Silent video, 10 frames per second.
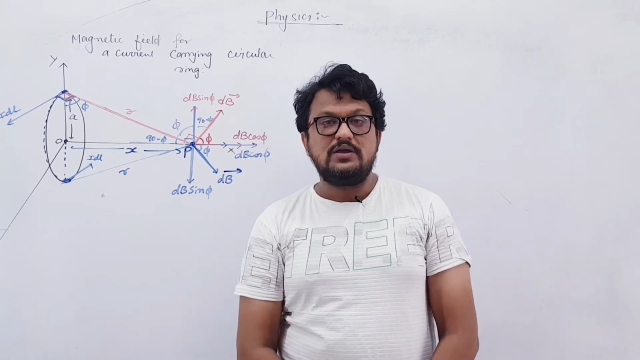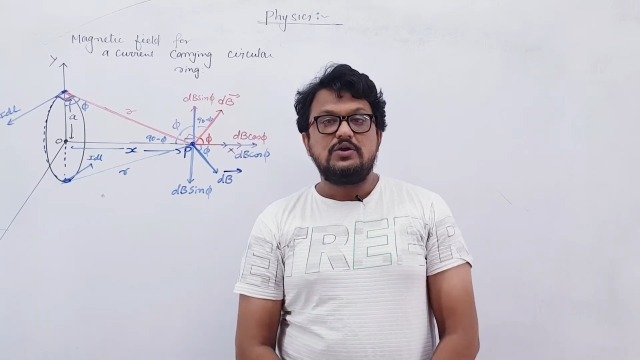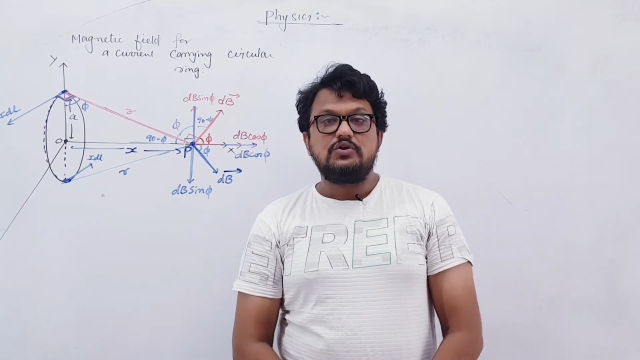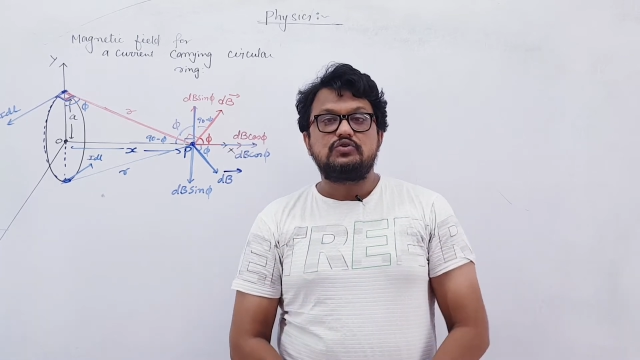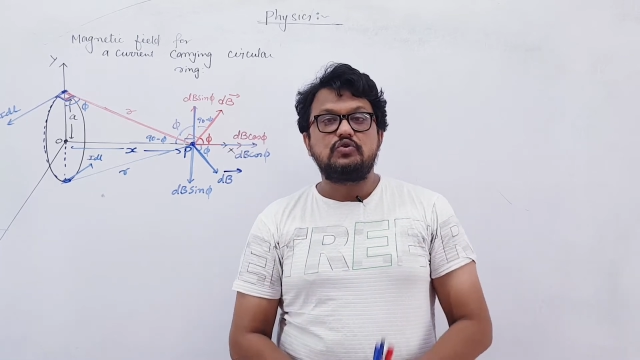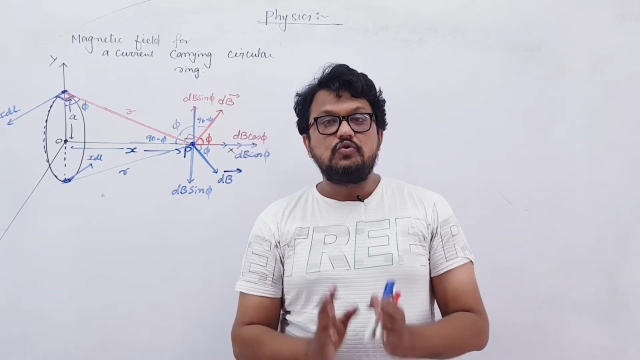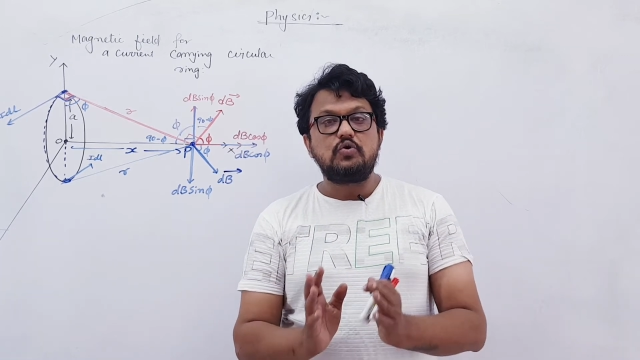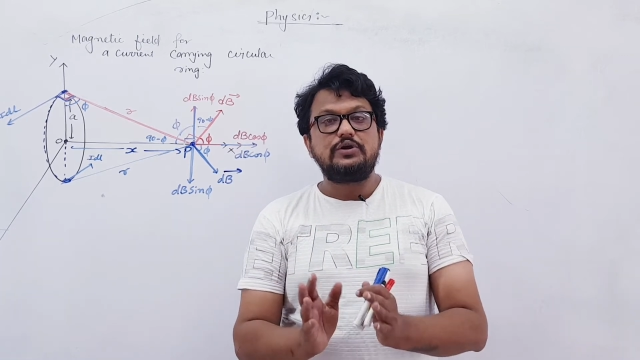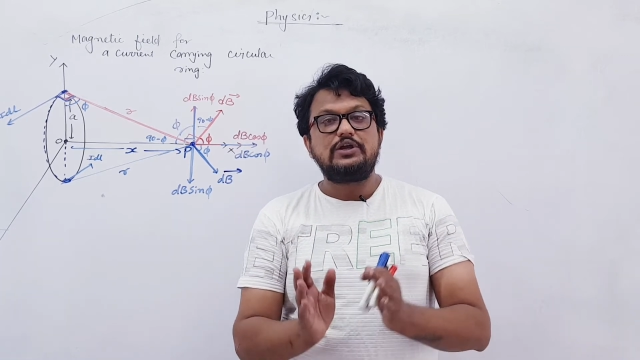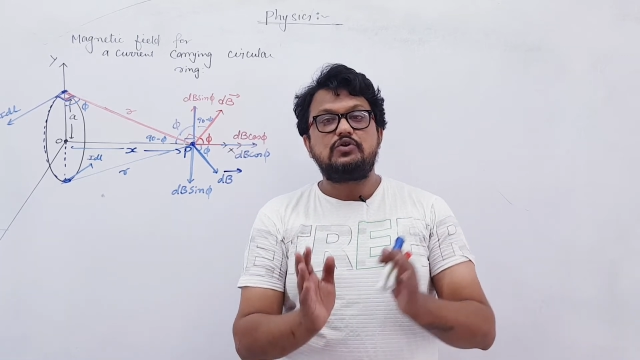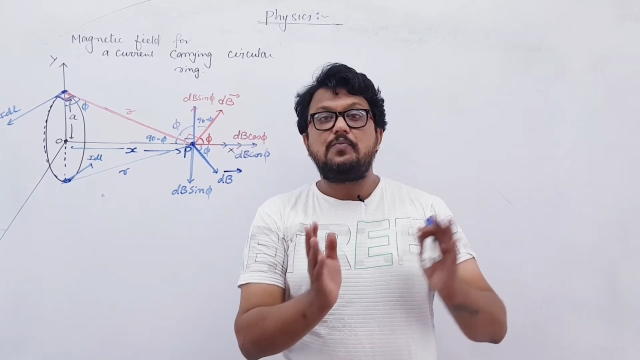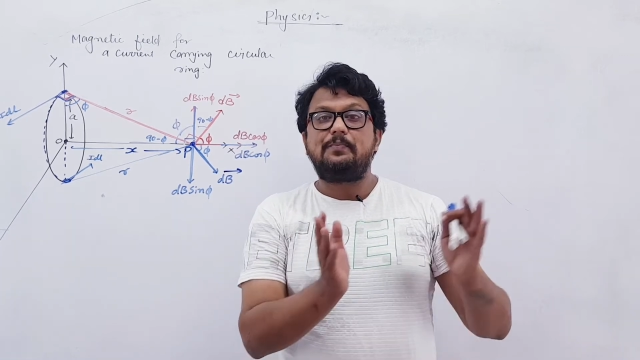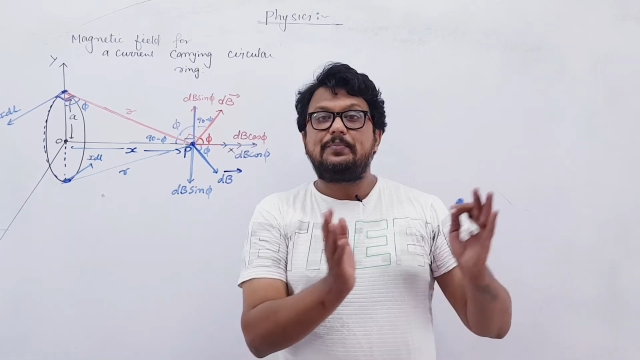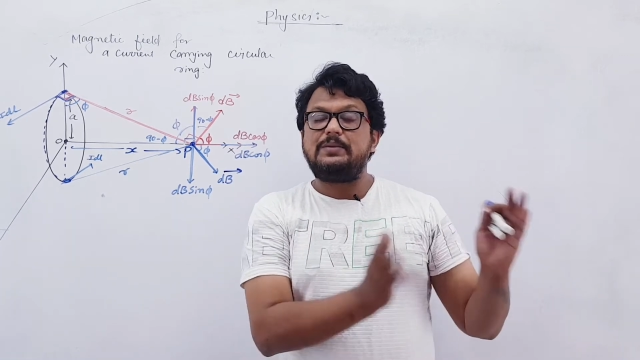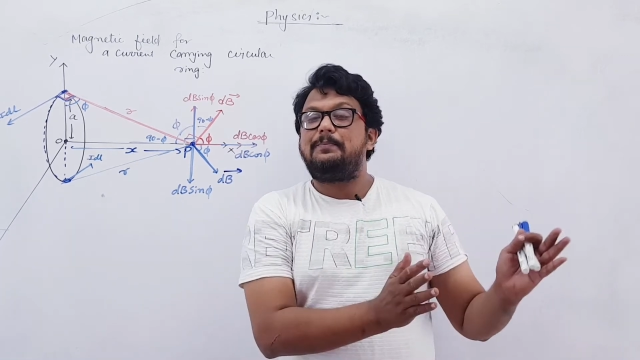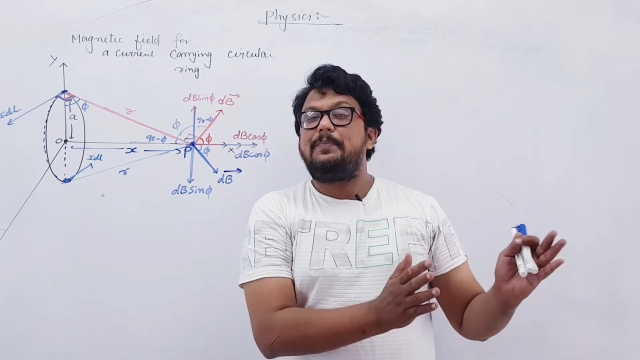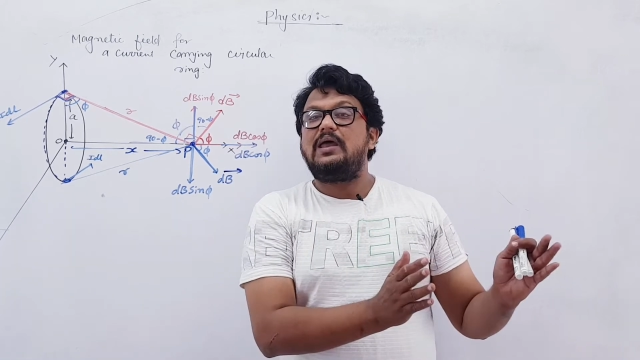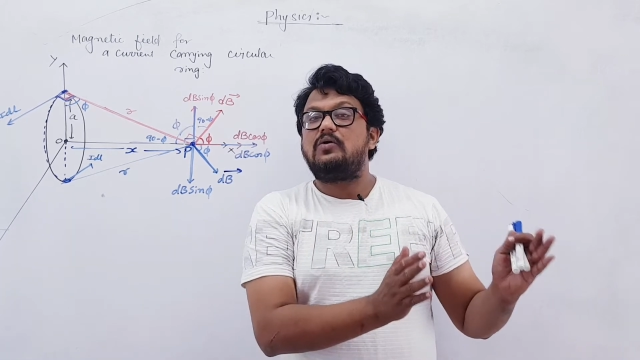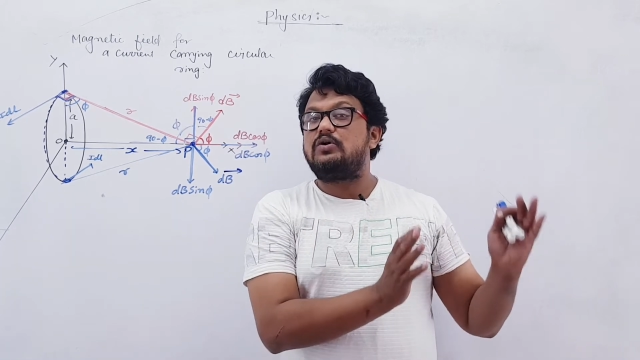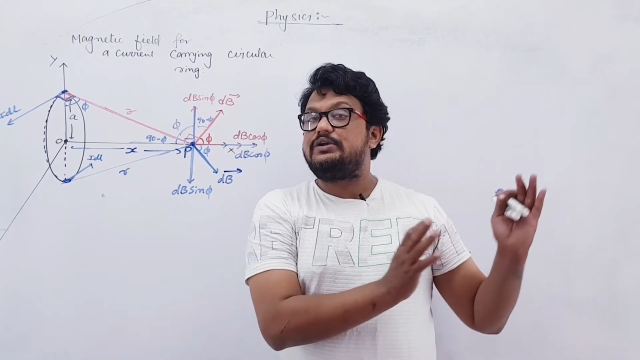So no need to
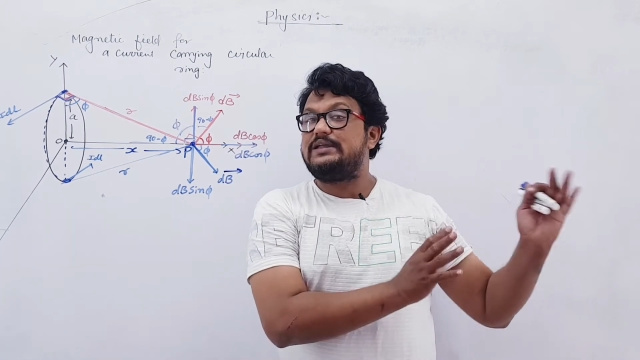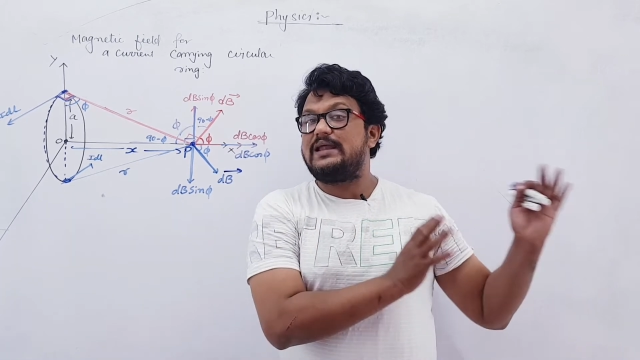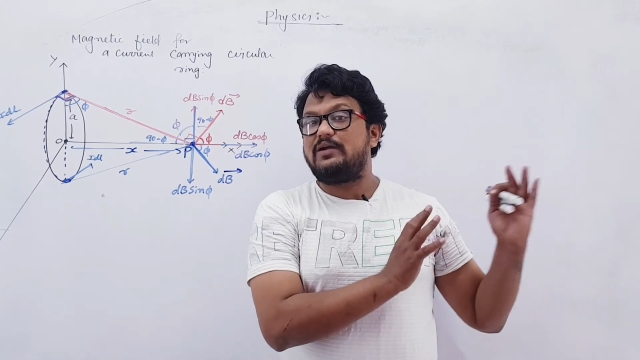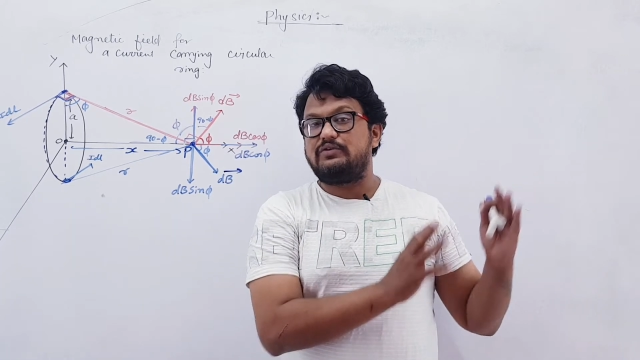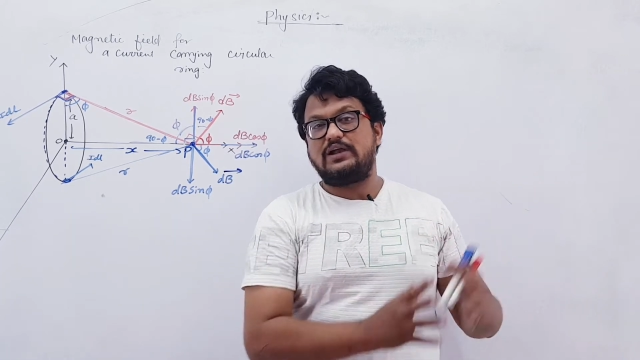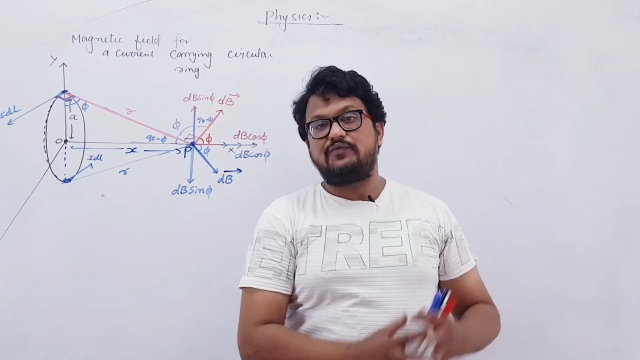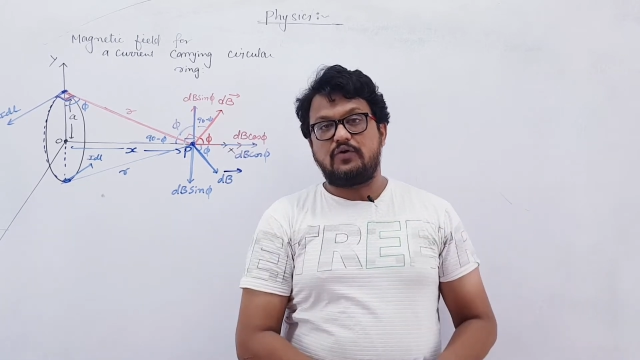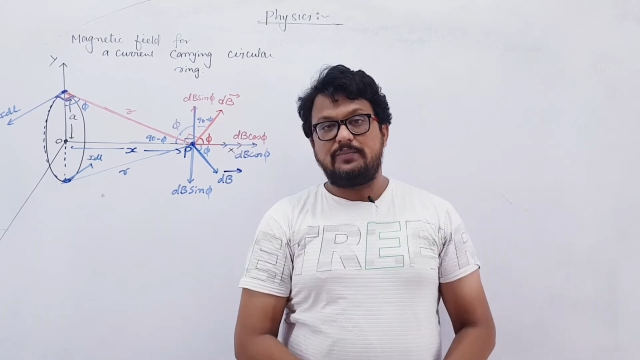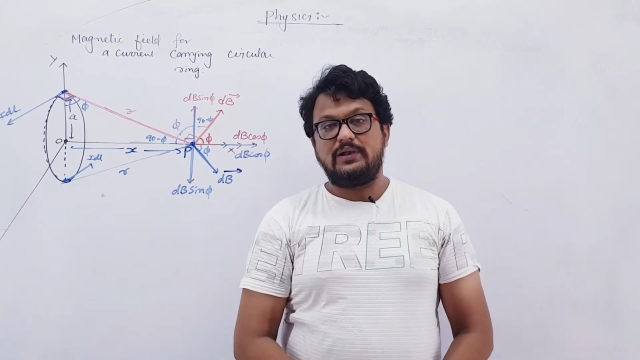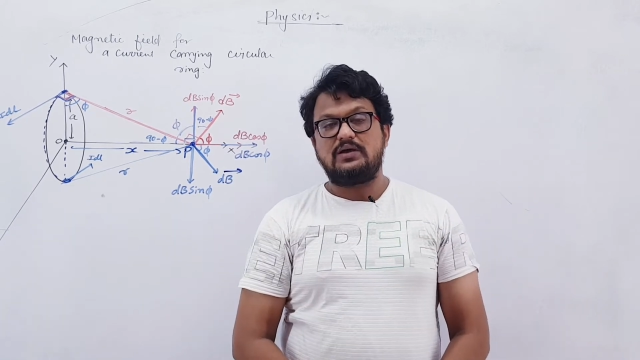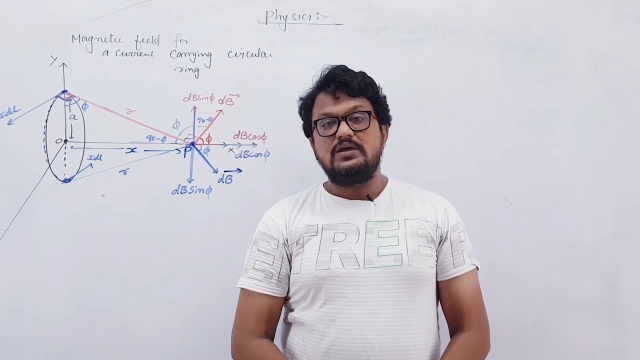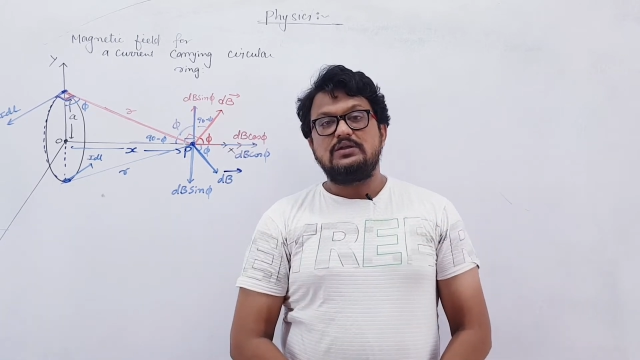prepare or derive that formula.